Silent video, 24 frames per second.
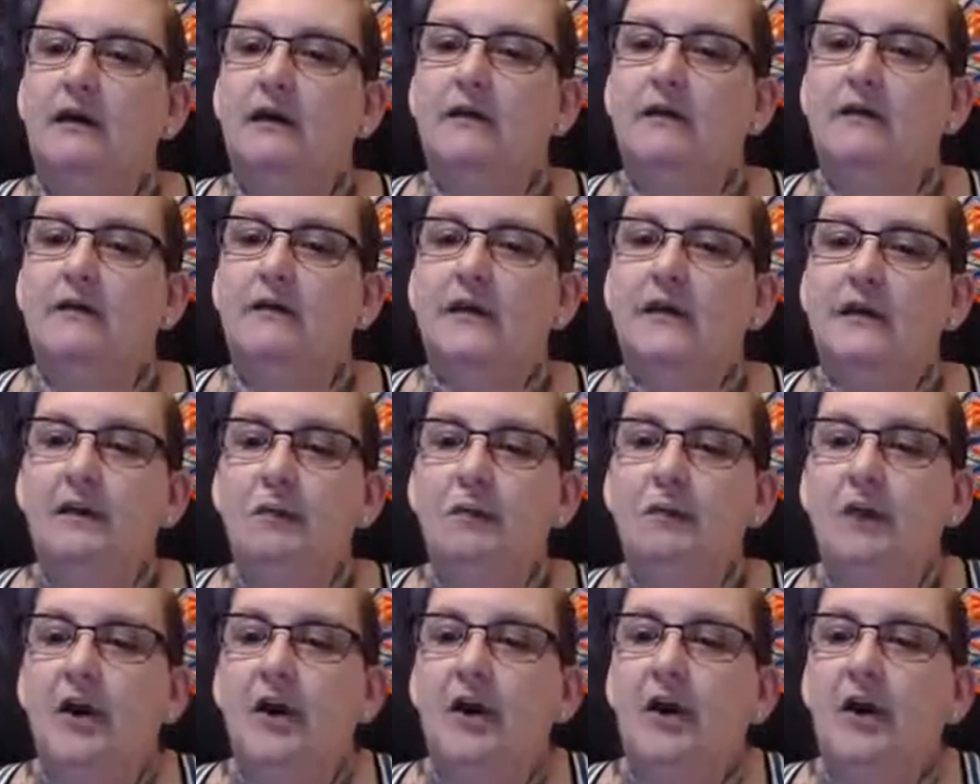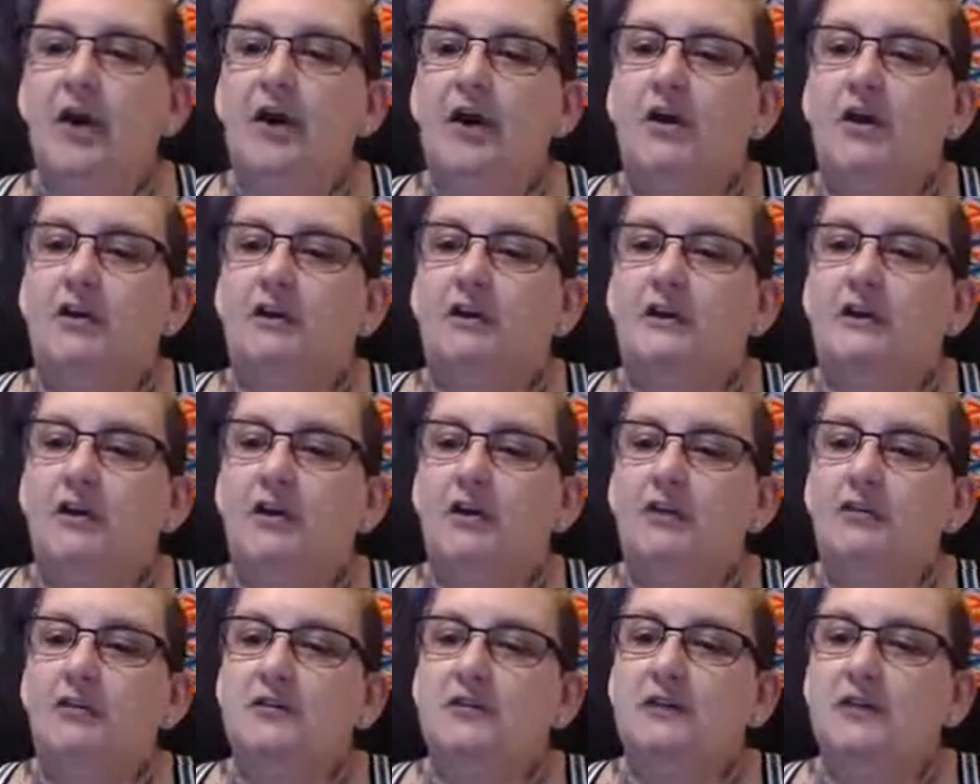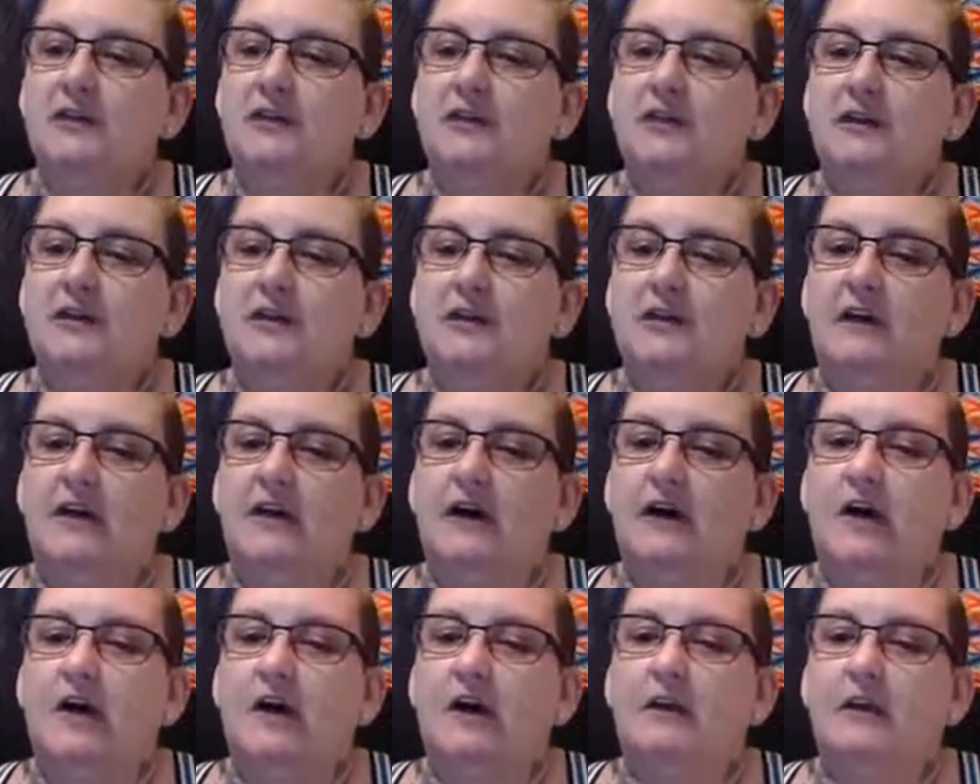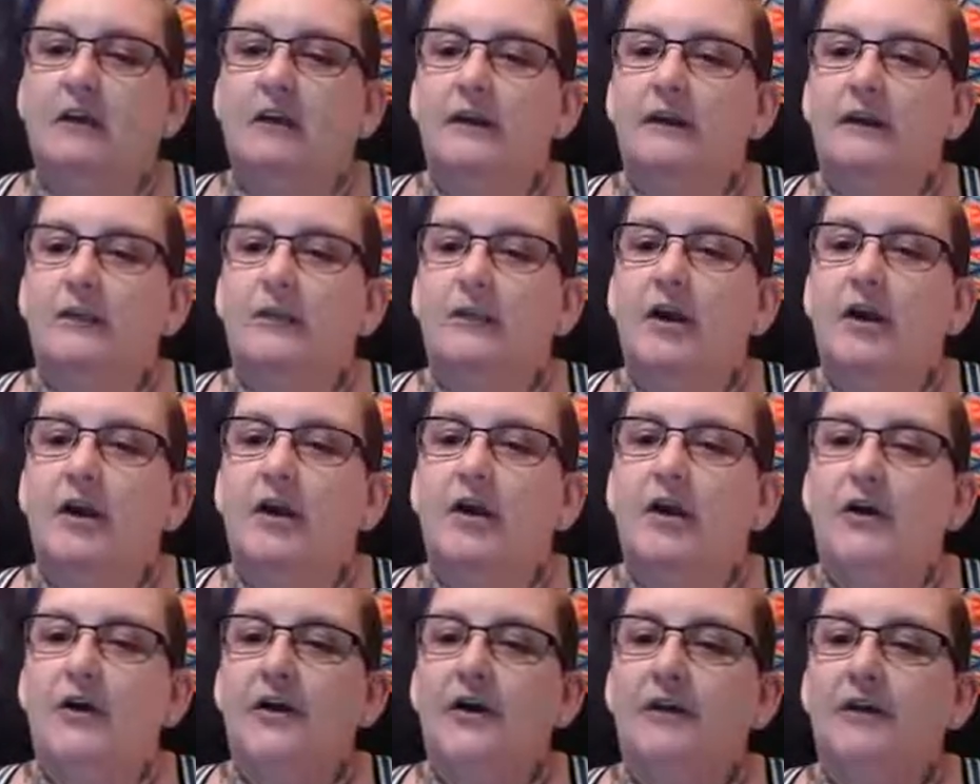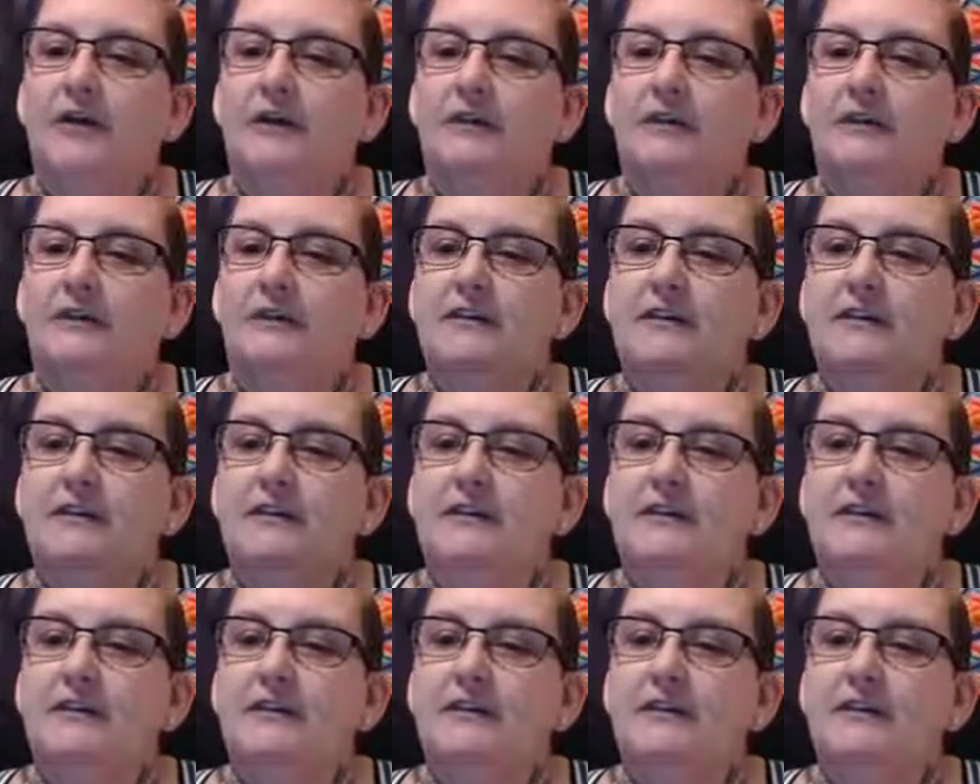Linda Burns, are you still here? Linda Burns.